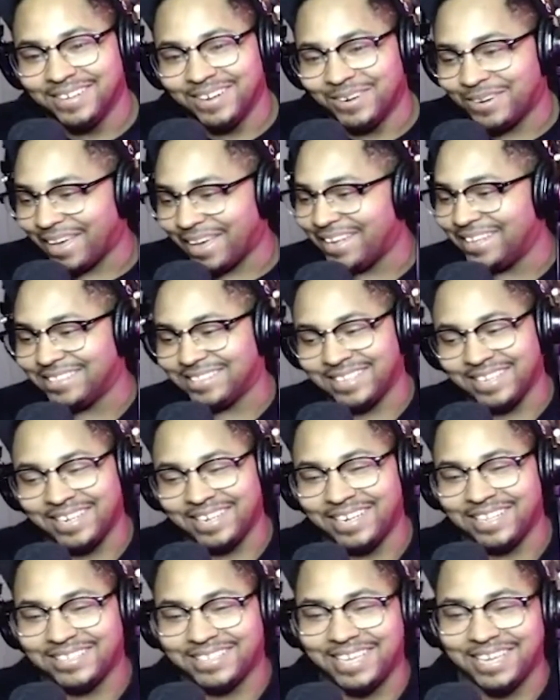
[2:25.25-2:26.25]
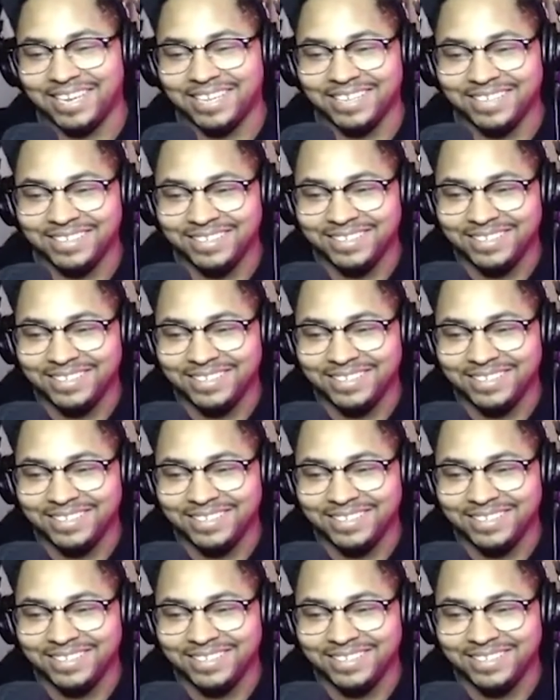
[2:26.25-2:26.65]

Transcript: Okay, let's get it. Let's get it.